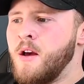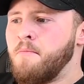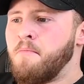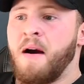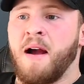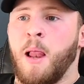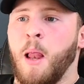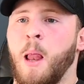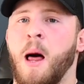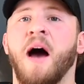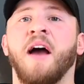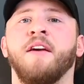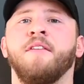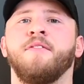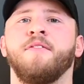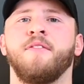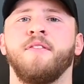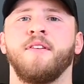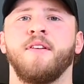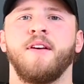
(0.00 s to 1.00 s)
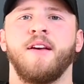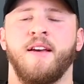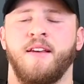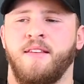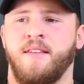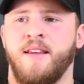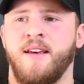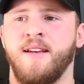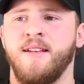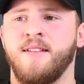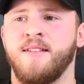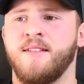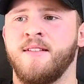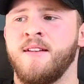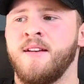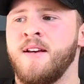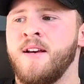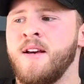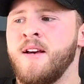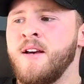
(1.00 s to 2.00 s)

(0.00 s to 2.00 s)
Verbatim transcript: my life in this.